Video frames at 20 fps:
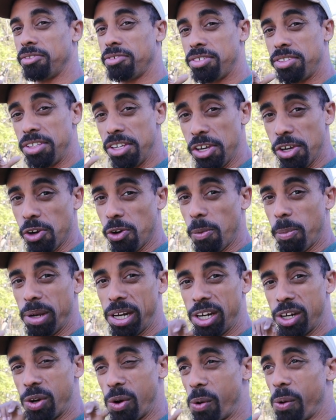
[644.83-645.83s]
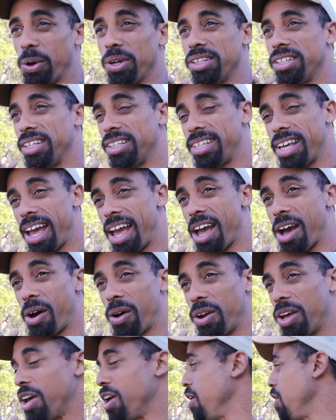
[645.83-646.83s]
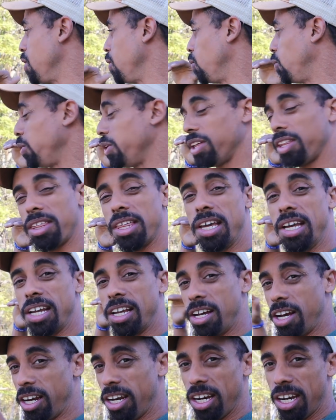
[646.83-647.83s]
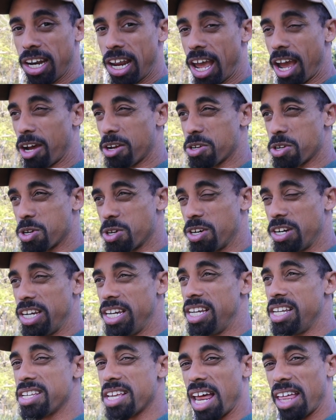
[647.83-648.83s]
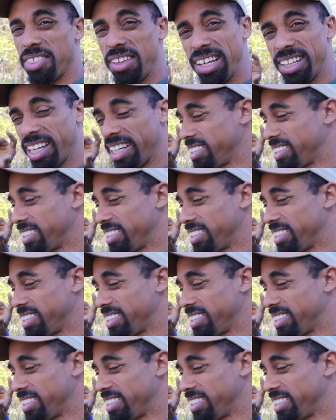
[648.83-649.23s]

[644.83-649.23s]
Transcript: have still been going to town with cutting down trees. And I think